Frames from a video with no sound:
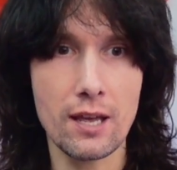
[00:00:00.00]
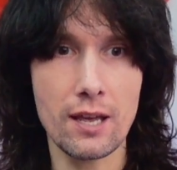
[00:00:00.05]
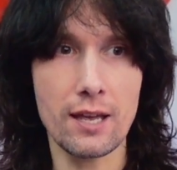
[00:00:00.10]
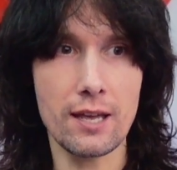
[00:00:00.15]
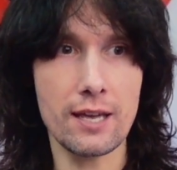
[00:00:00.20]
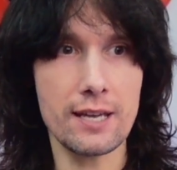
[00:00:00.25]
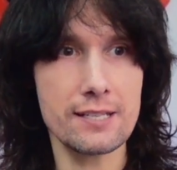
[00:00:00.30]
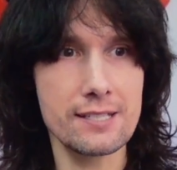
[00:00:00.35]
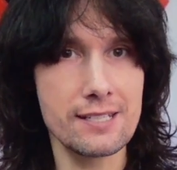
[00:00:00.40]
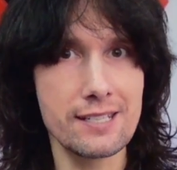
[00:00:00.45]

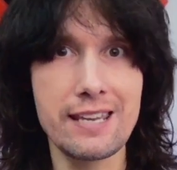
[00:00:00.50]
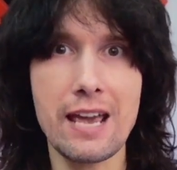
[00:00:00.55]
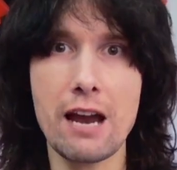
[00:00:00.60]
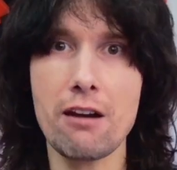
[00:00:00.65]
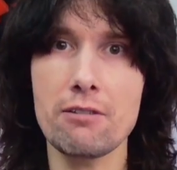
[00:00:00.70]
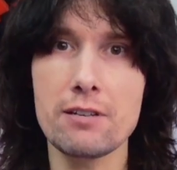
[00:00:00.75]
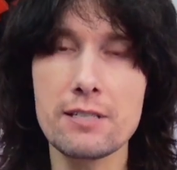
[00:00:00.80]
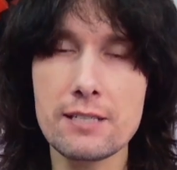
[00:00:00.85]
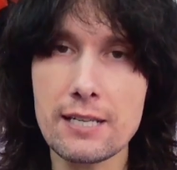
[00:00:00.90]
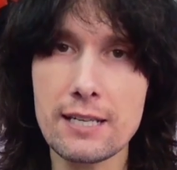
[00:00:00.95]
it's
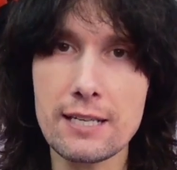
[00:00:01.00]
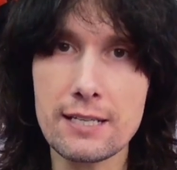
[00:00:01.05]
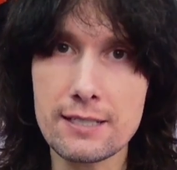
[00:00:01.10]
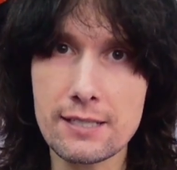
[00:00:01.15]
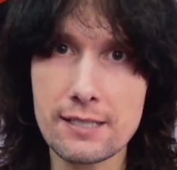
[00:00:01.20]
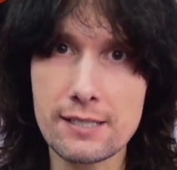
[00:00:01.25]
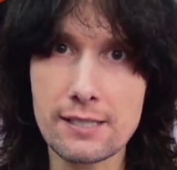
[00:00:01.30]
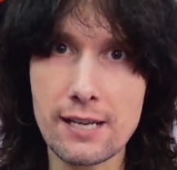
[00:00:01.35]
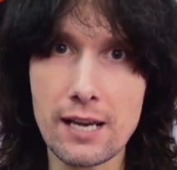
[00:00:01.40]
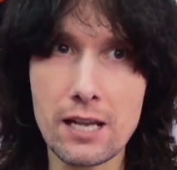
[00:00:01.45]
guaranteed to
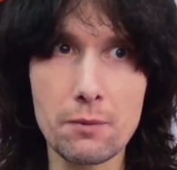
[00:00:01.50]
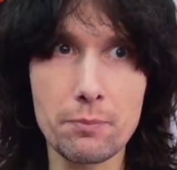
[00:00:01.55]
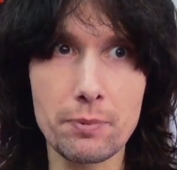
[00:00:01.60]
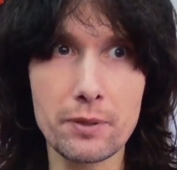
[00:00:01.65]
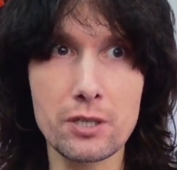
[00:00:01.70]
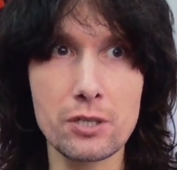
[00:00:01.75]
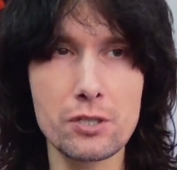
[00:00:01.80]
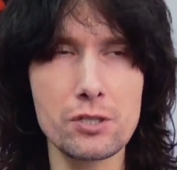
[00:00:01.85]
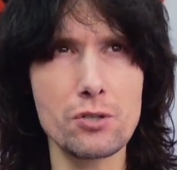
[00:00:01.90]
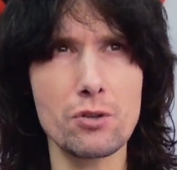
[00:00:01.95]
sell
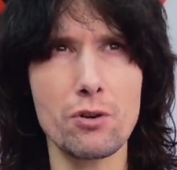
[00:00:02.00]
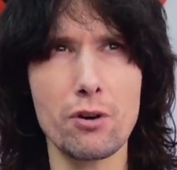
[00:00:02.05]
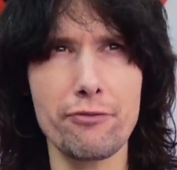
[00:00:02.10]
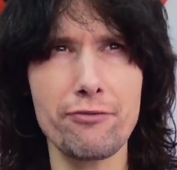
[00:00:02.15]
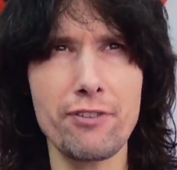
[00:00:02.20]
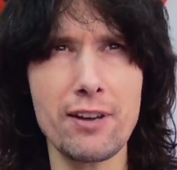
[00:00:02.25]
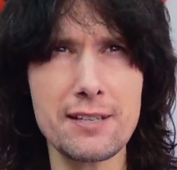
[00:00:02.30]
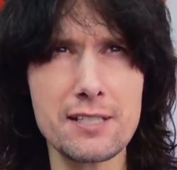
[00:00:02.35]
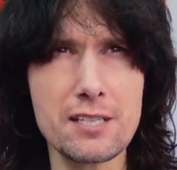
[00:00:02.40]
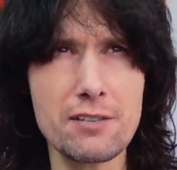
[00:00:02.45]
because you're
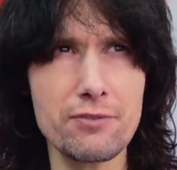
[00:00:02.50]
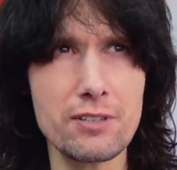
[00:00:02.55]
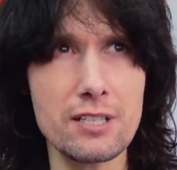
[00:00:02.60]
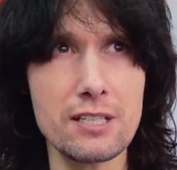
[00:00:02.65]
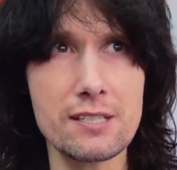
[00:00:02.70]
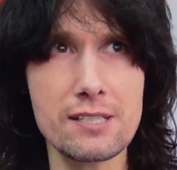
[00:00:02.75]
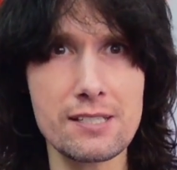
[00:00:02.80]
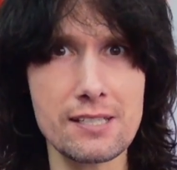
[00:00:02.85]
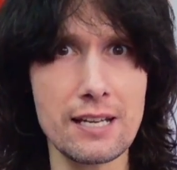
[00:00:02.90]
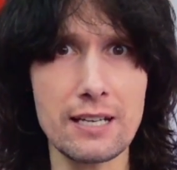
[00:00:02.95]
effectively
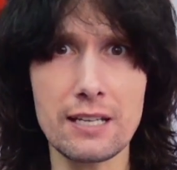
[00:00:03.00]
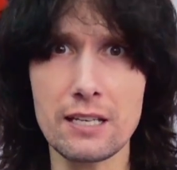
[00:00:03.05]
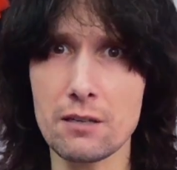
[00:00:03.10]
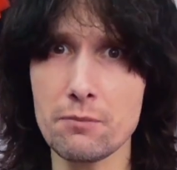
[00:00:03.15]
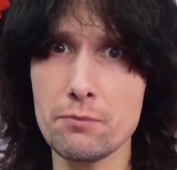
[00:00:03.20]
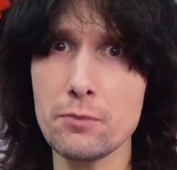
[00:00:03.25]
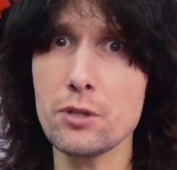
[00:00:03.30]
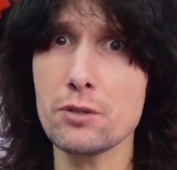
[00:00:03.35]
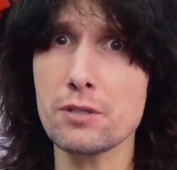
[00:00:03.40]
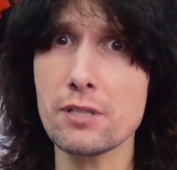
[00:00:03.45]
selling a
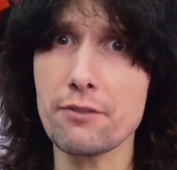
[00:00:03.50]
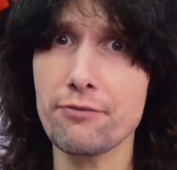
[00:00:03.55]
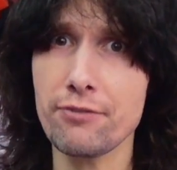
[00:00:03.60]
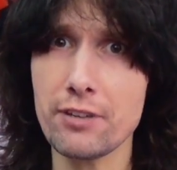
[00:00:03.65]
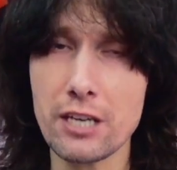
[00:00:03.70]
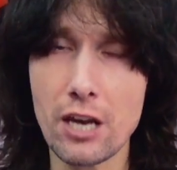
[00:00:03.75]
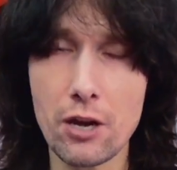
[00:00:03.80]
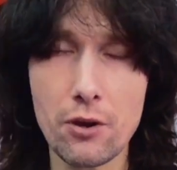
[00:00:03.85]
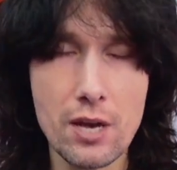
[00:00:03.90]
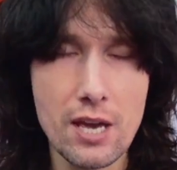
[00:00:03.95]
music
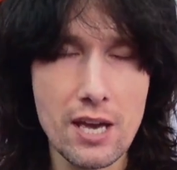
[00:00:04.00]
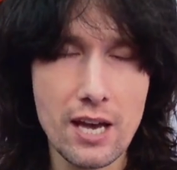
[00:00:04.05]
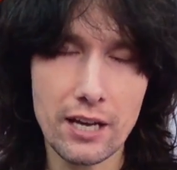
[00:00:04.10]
video,